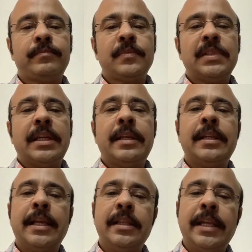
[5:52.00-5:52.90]
In
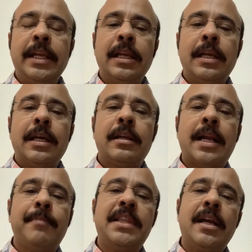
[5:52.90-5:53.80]
Hindi,
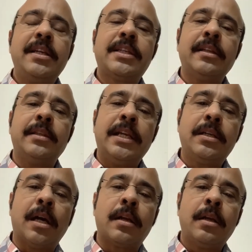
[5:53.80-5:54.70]
Ramdhari Singh
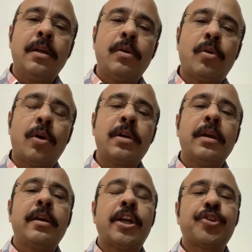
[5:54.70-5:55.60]
Dinkar wrote
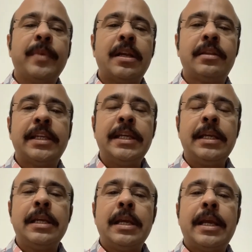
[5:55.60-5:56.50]
Rashmirathi
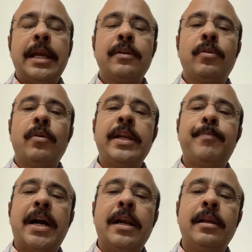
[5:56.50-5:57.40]
and
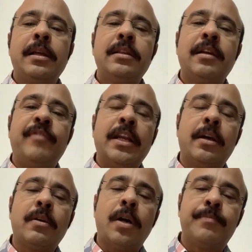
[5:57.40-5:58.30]
glorified the
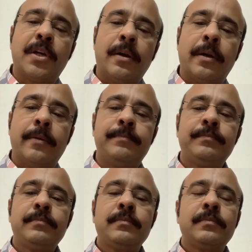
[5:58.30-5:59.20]
valor of Karna.
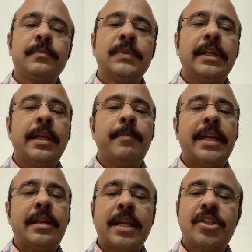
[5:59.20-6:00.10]
In my
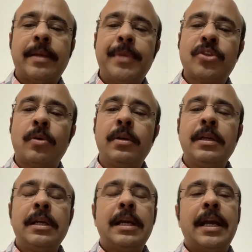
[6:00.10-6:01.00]
next episode,
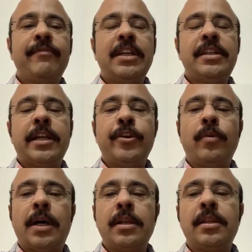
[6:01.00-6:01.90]
I will tell you
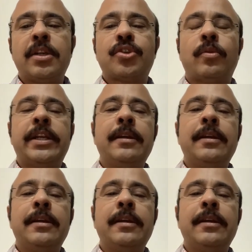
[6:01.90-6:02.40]
another story